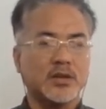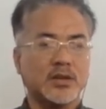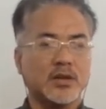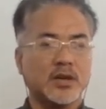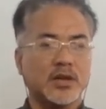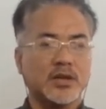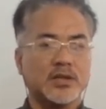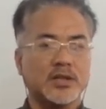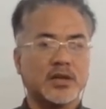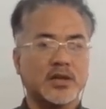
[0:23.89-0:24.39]

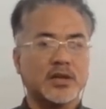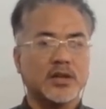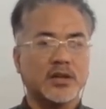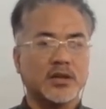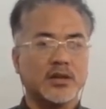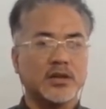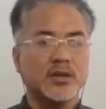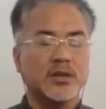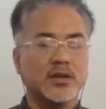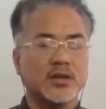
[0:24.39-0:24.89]
Adjective.
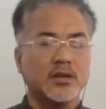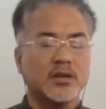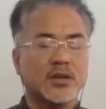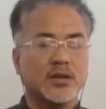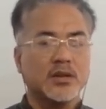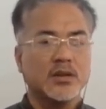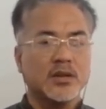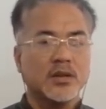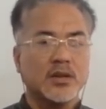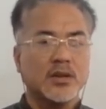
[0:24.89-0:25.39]

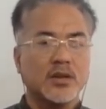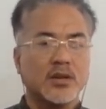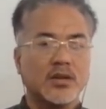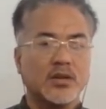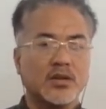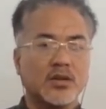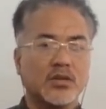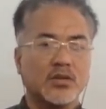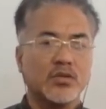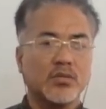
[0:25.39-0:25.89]

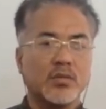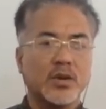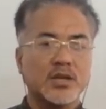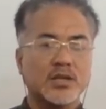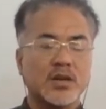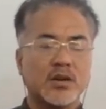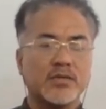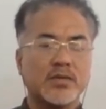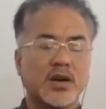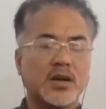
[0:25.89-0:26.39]
You must
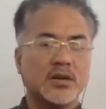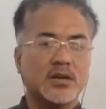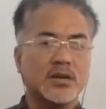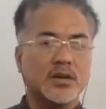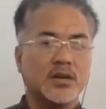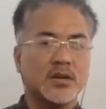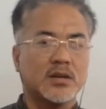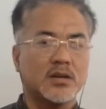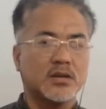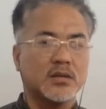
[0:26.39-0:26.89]
have heard
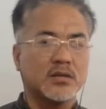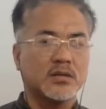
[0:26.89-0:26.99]
the